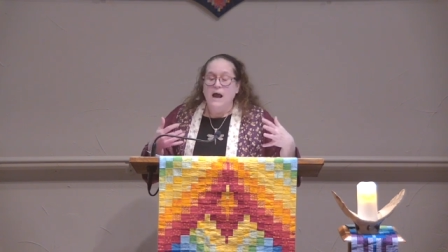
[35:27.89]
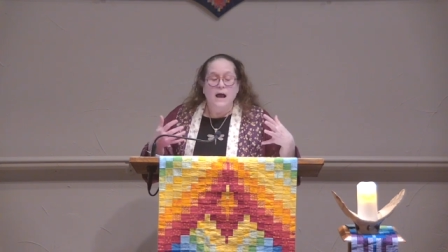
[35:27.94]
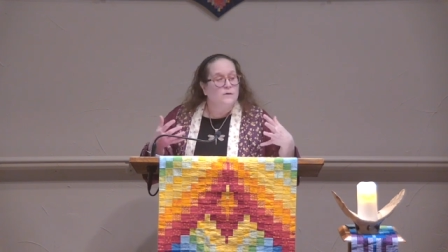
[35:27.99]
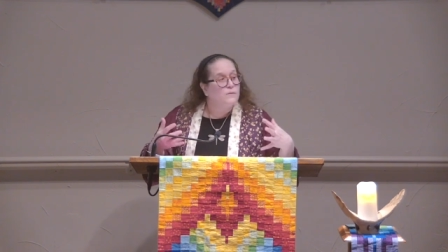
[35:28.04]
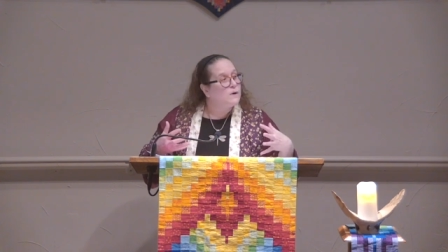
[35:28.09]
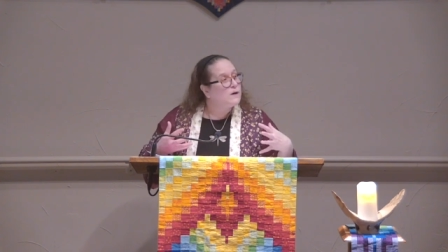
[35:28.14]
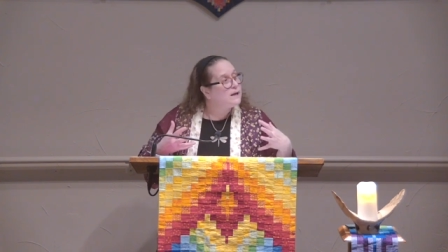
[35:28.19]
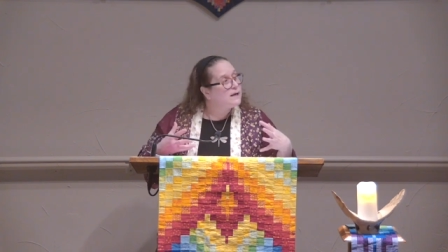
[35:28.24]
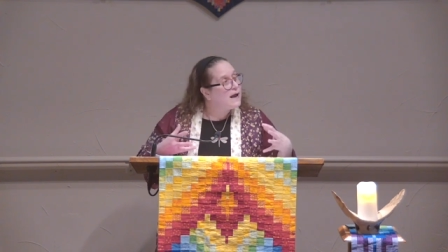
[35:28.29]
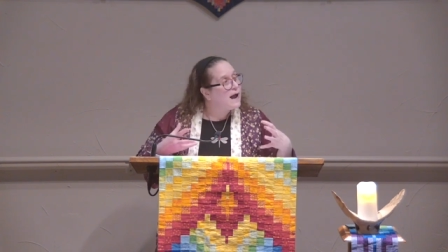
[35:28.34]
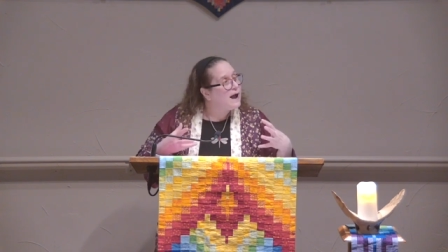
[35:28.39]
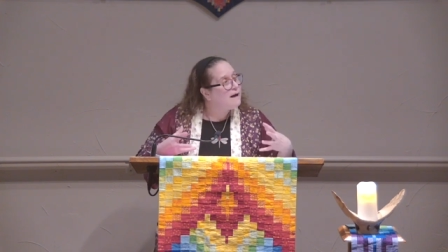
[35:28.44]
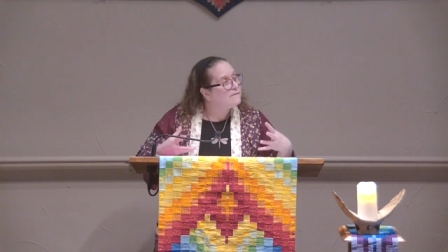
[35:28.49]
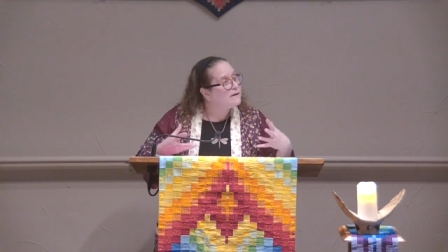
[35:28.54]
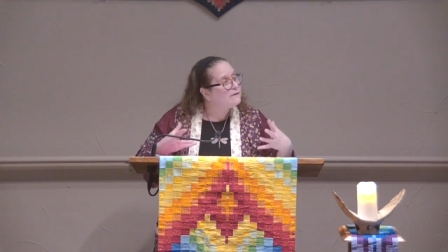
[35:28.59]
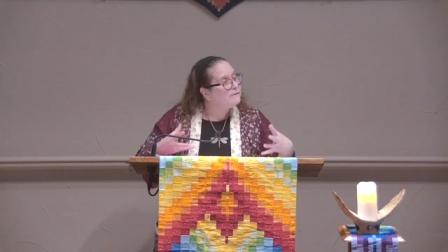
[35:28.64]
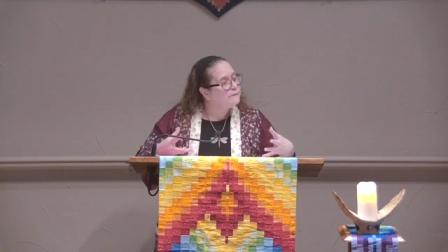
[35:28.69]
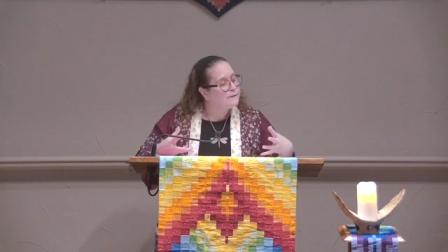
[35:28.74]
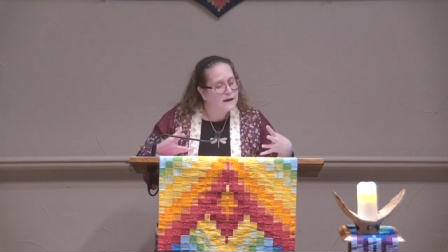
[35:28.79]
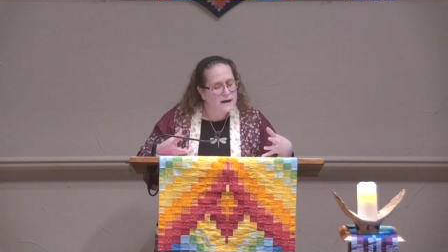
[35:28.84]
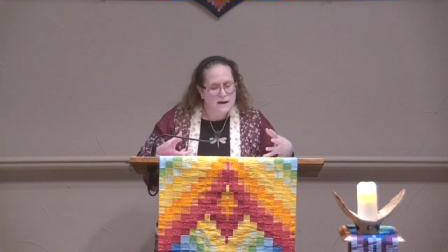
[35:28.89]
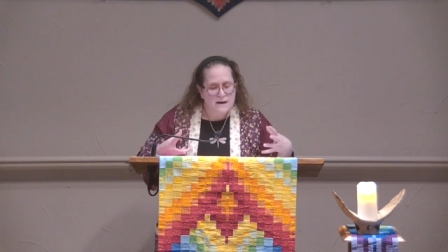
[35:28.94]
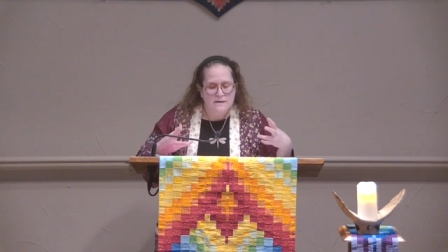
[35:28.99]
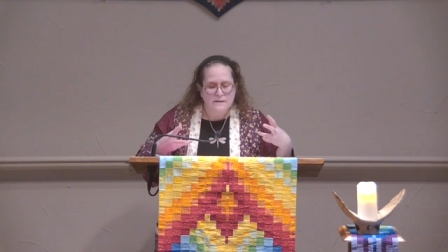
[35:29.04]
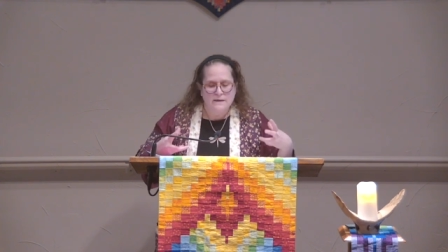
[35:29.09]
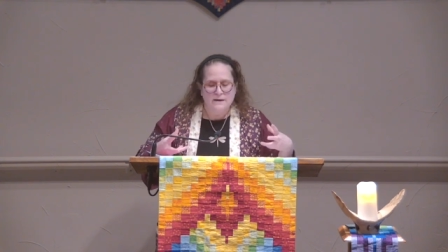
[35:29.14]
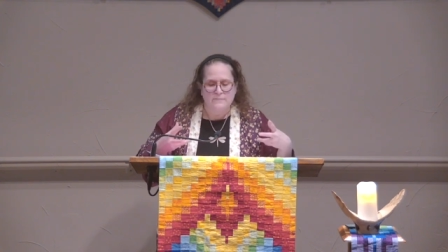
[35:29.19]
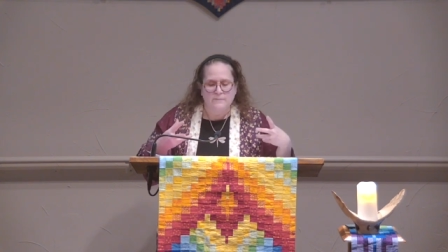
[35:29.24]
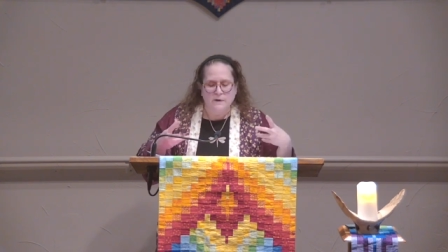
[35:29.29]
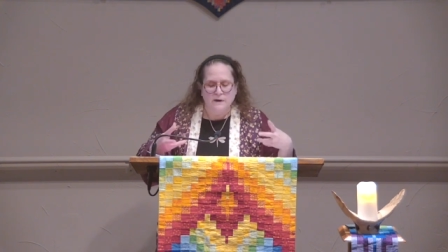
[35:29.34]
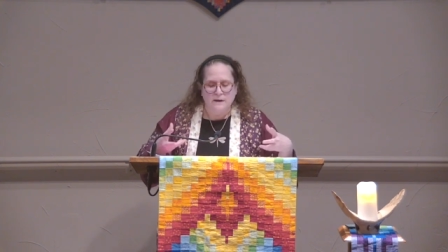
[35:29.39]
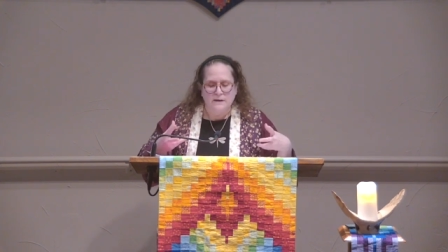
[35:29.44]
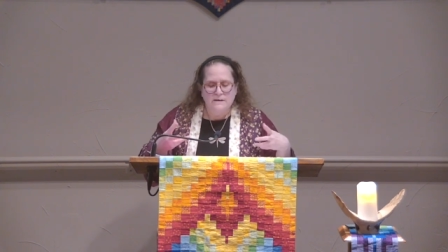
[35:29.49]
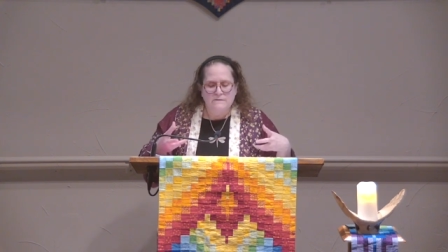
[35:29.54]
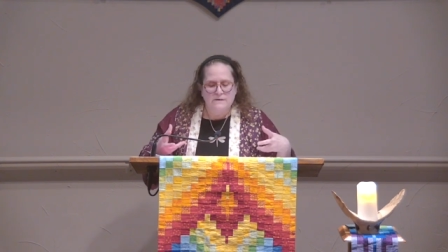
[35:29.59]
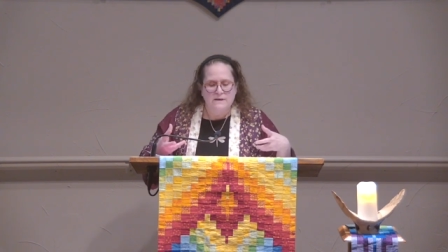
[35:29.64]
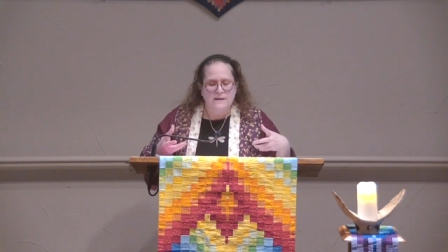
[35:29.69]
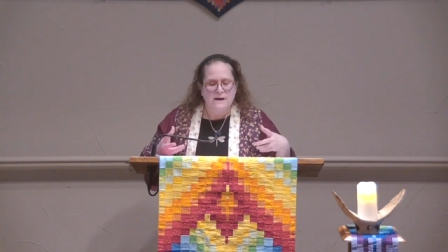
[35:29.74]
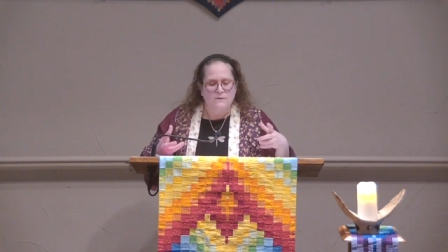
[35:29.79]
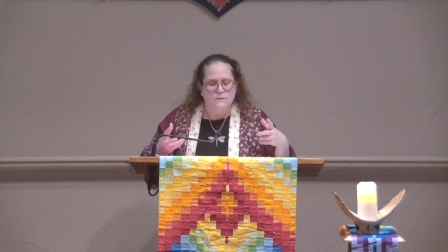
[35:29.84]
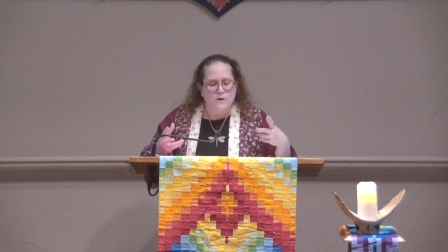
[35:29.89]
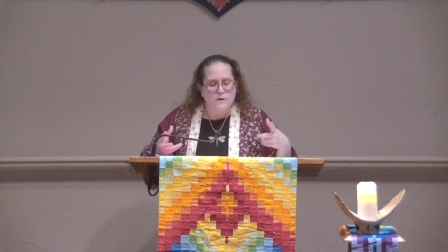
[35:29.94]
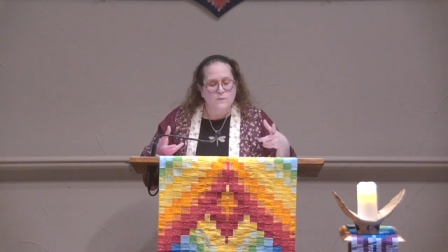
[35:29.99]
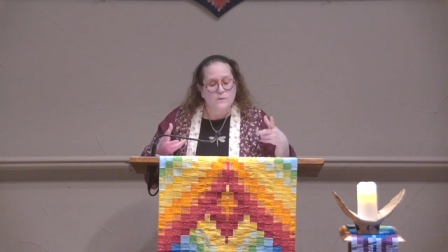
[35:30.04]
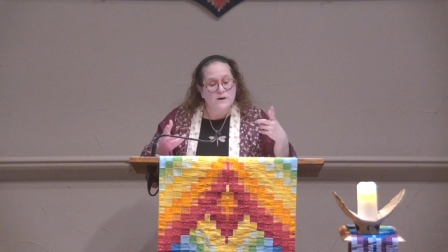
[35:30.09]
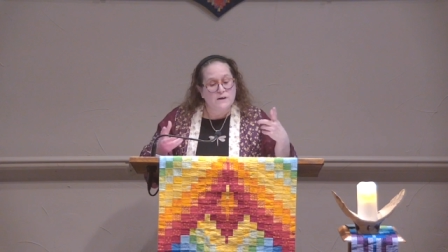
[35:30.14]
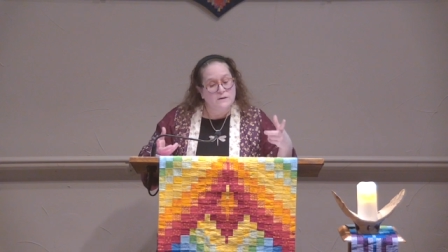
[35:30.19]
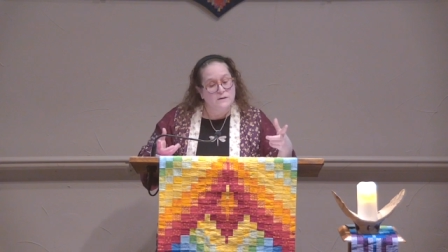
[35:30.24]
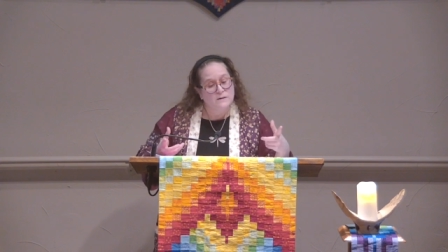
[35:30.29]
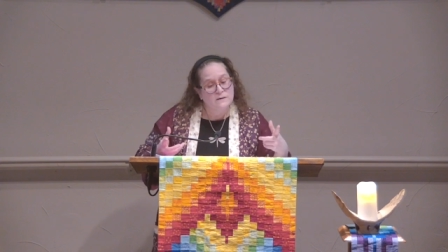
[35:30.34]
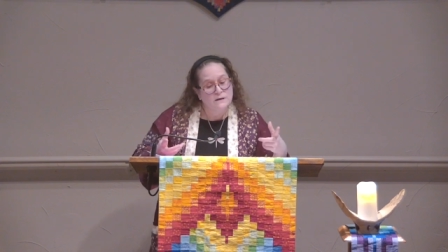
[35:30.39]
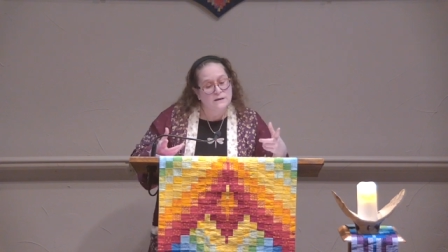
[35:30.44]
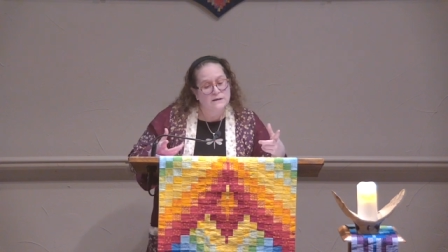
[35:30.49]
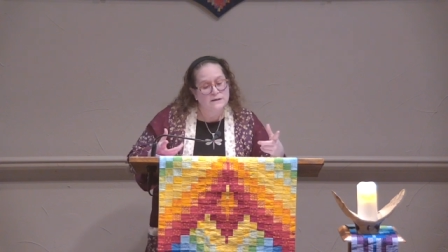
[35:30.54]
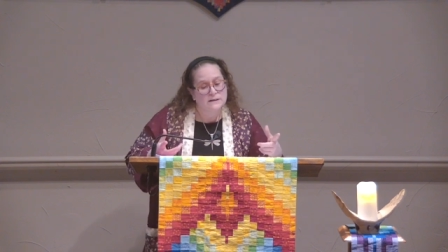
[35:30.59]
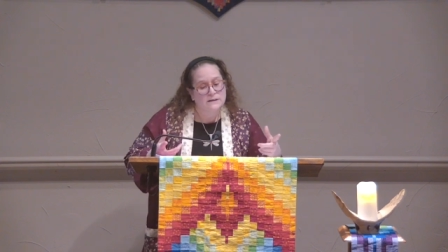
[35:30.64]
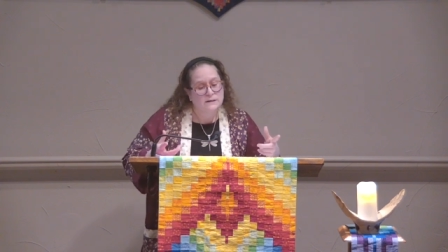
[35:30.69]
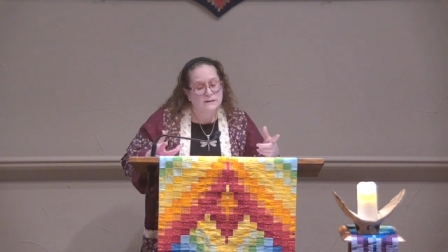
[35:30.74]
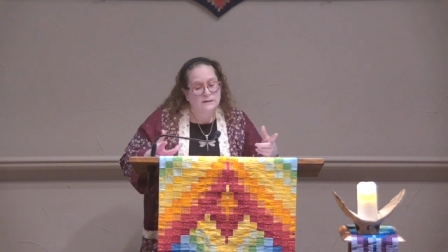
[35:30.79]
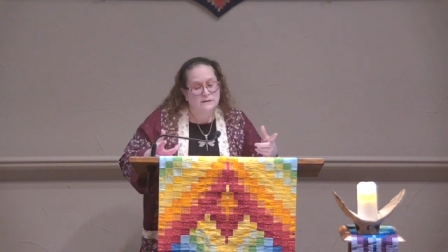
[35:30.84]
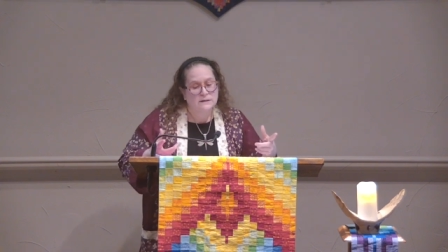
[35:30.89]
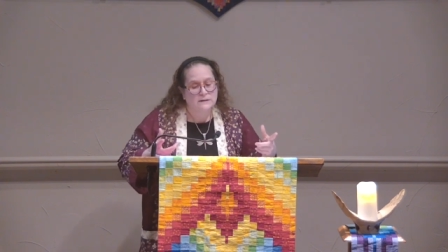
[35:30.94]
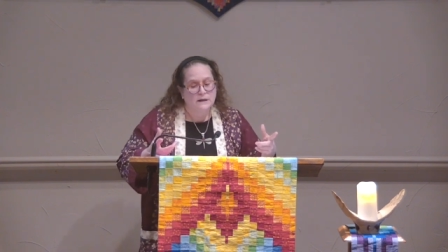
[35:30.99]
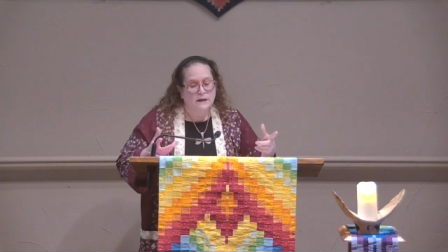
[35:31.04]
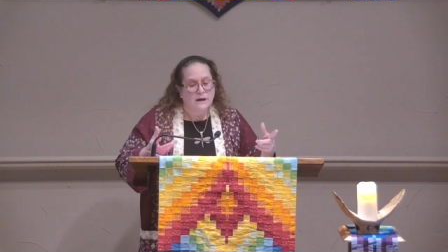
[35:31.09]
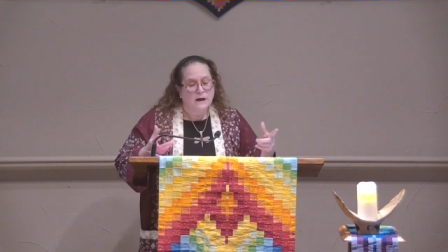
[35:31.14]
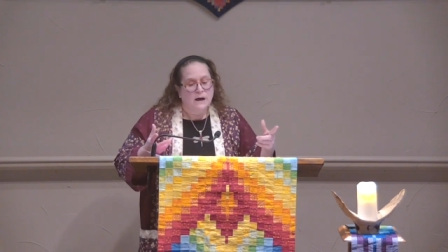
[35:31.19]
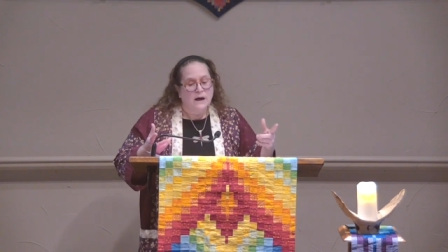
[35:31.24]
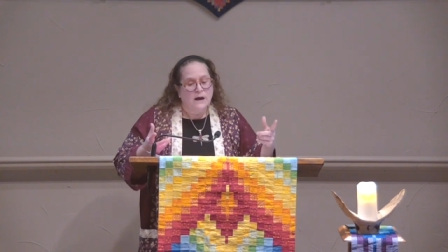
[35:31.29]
And really having faith and believing that when we do this,